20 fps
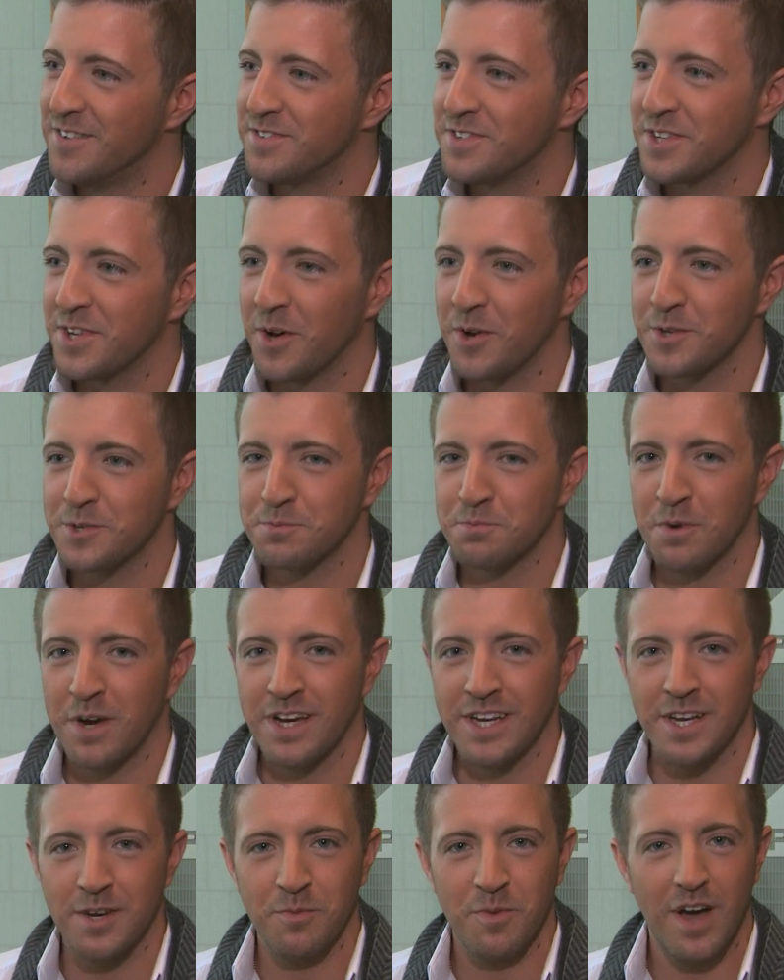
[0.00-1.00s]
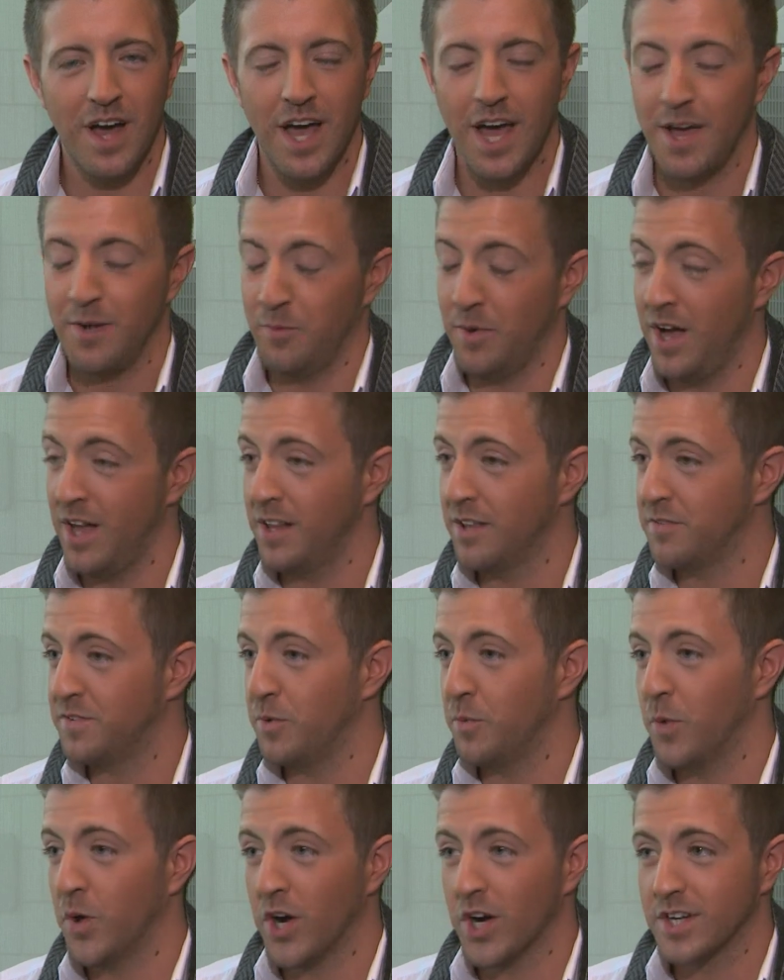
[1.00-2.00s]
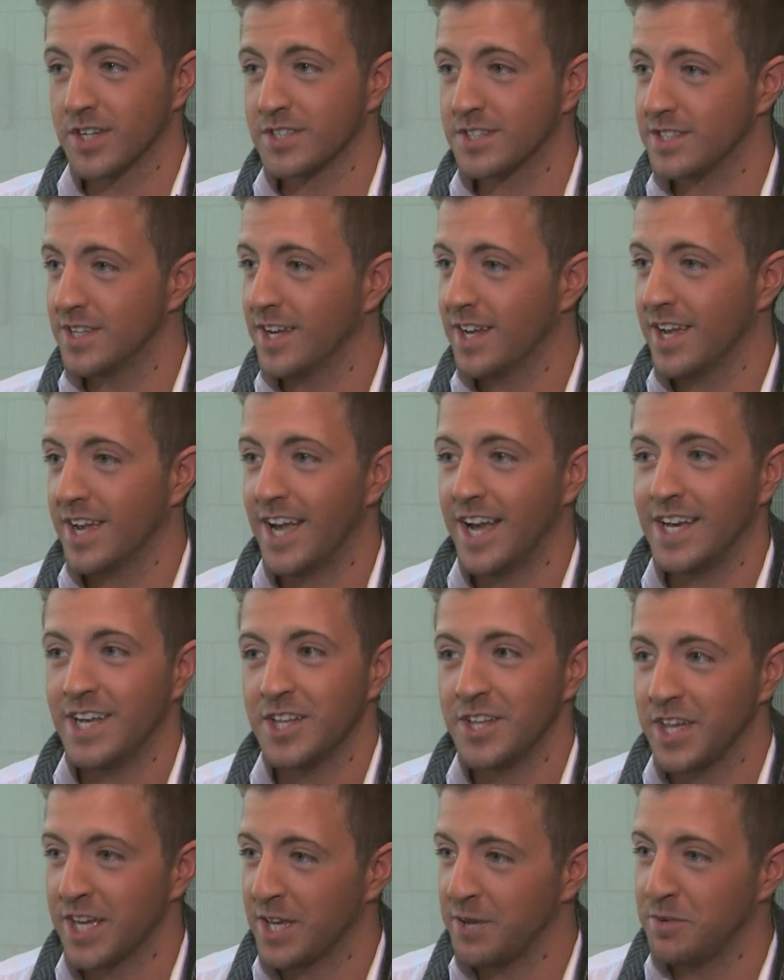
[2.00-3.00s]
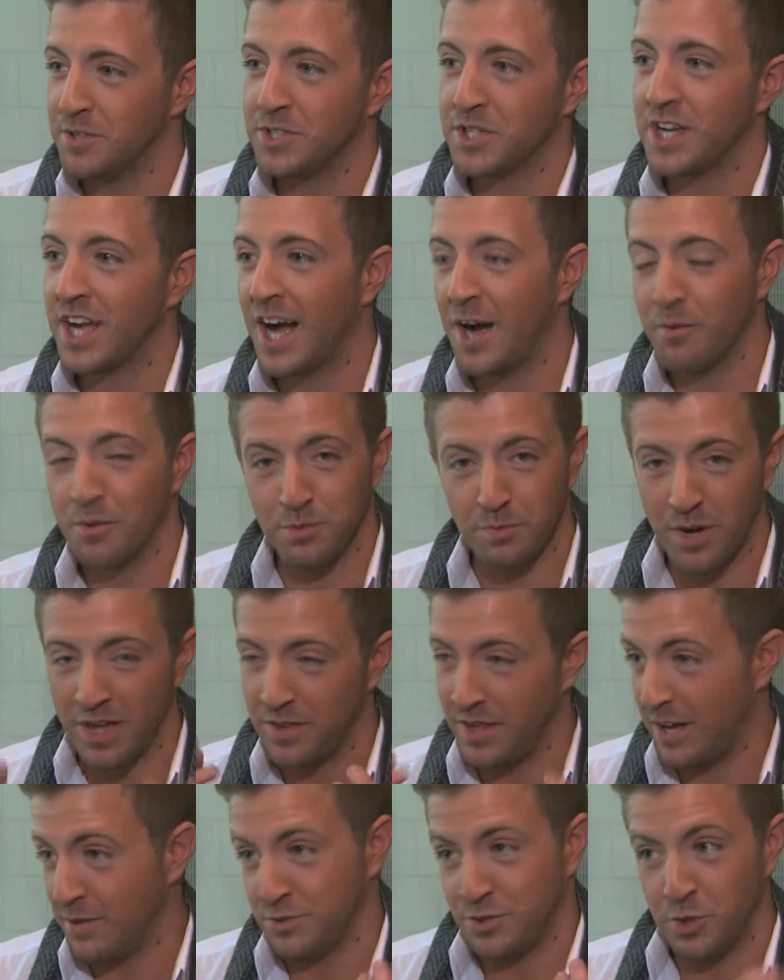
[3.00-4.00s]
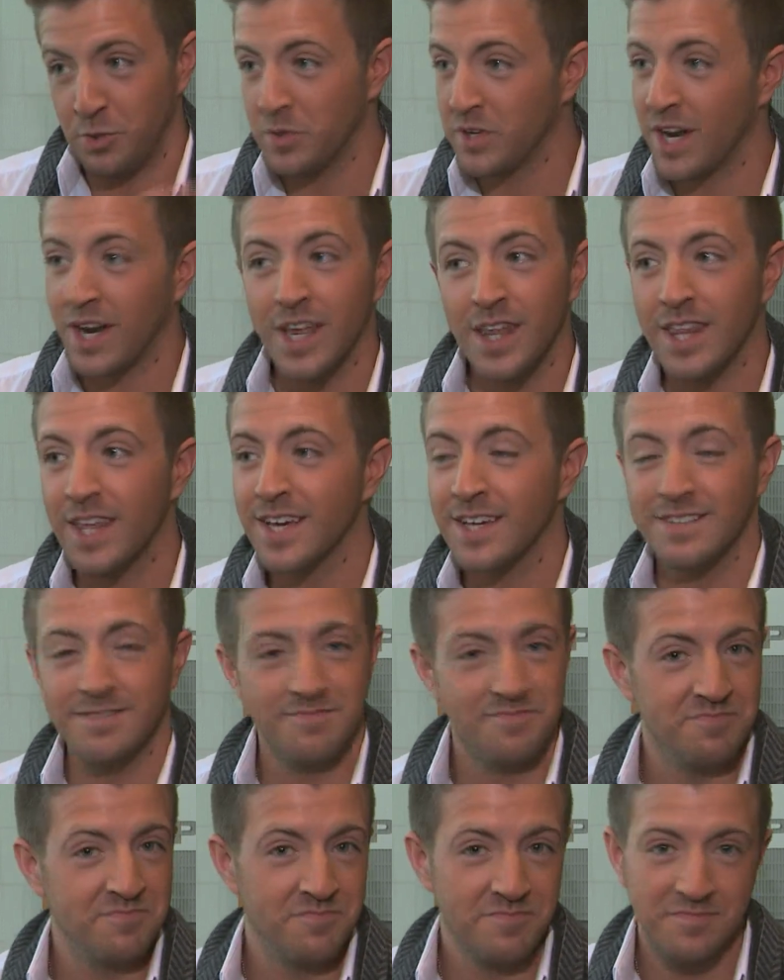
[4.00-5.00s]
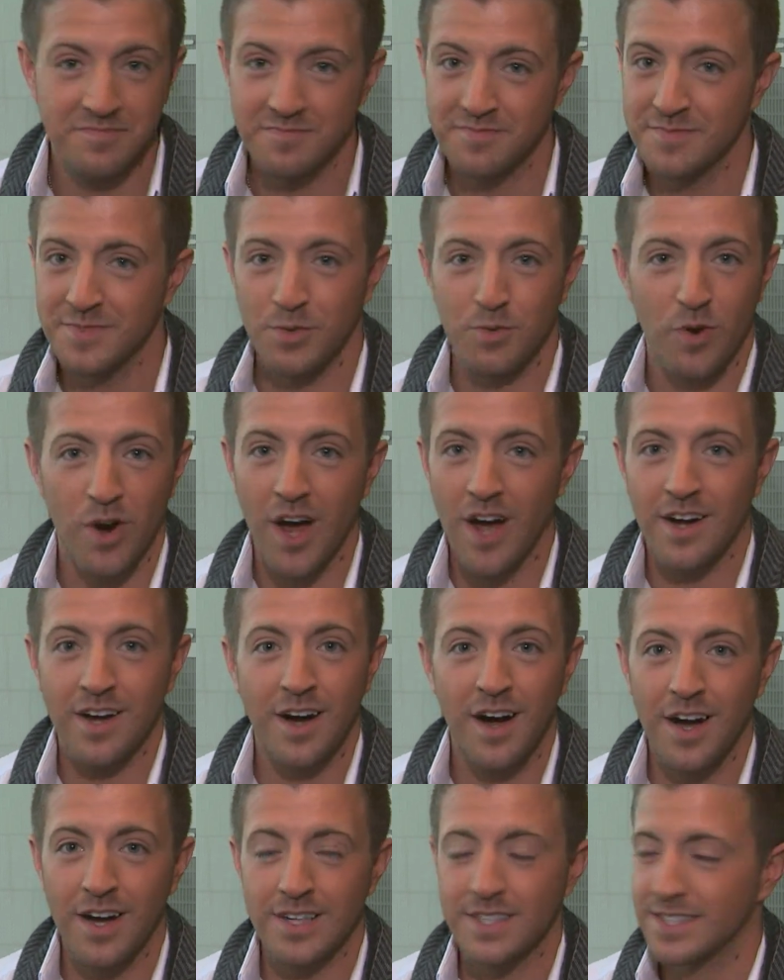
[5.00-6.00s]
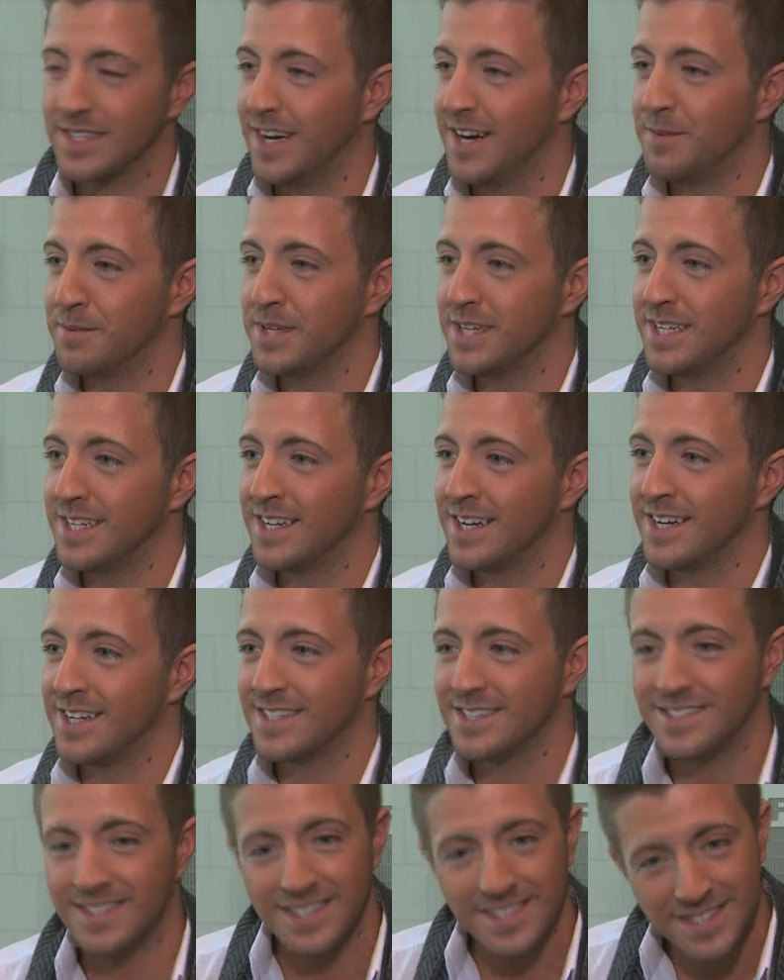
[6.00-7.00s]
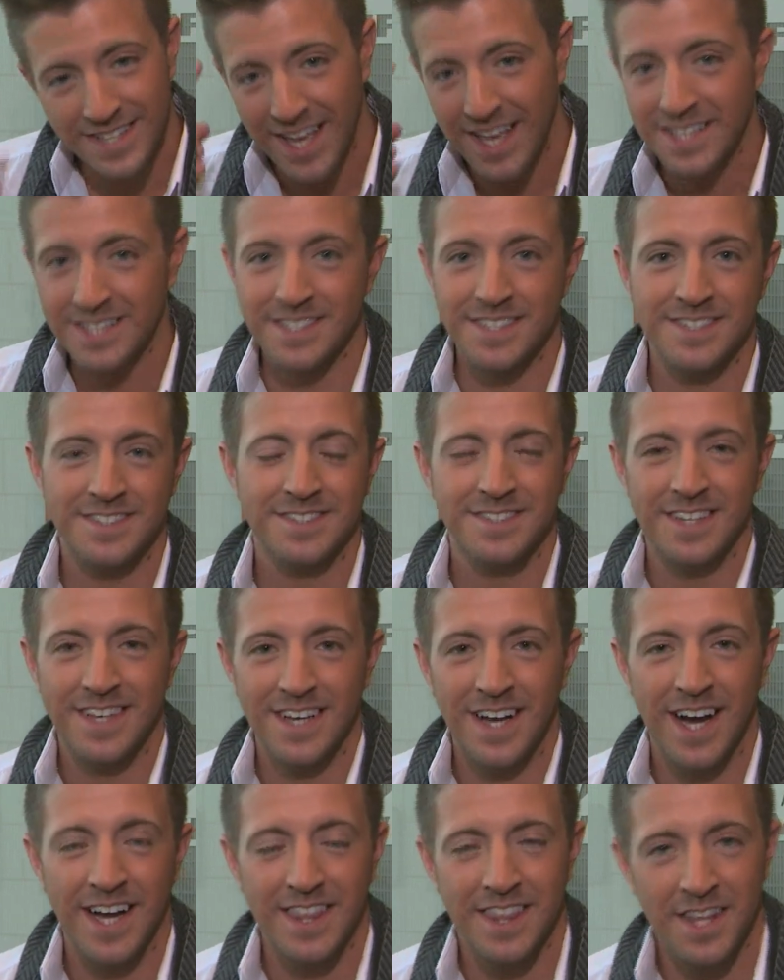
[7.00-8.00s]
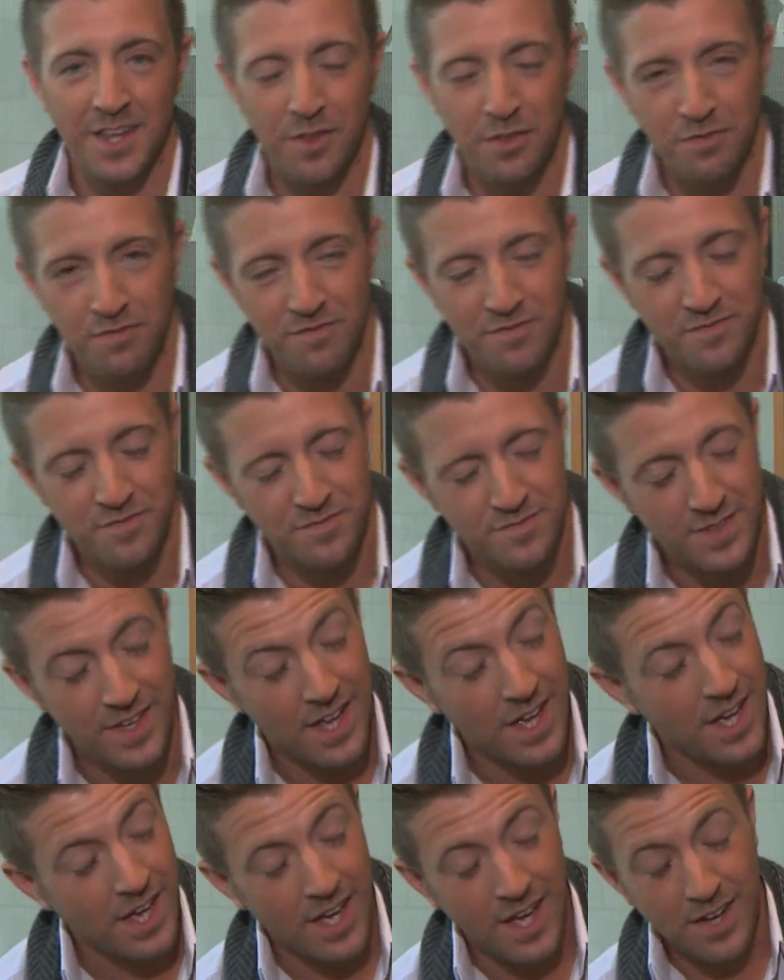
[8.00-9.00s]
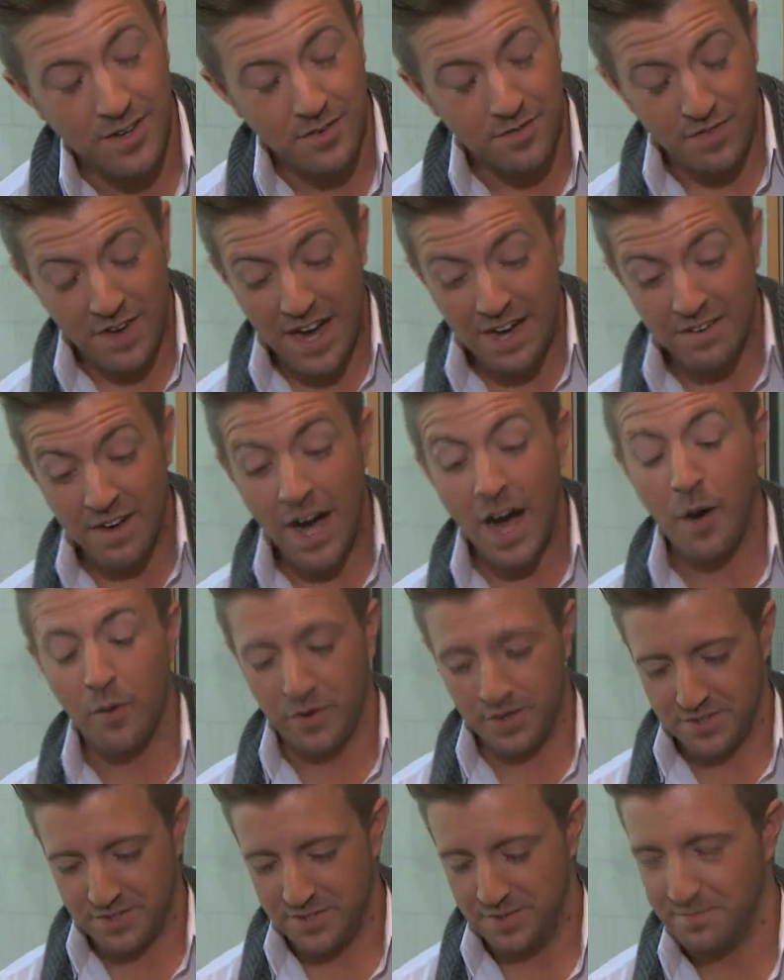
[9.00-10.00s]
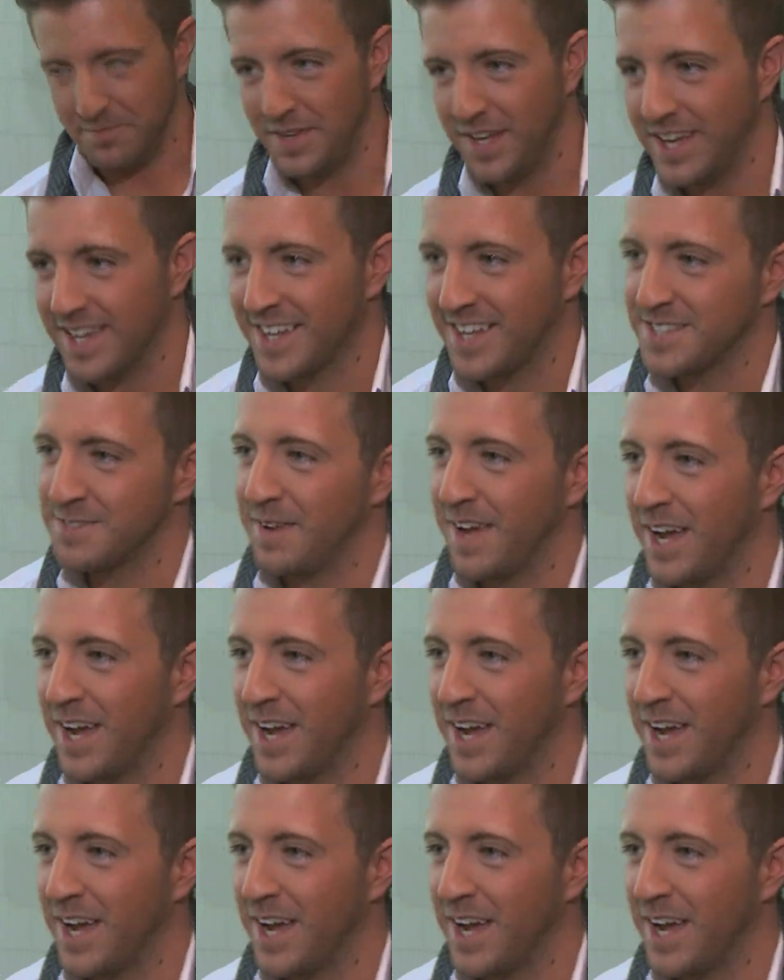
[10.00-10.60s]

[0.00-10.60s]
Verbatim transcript: For the host, Brendan, well, if it works and you're liking what you got without doing anything, rock on. I mean, uh, this takes, I think, five hours because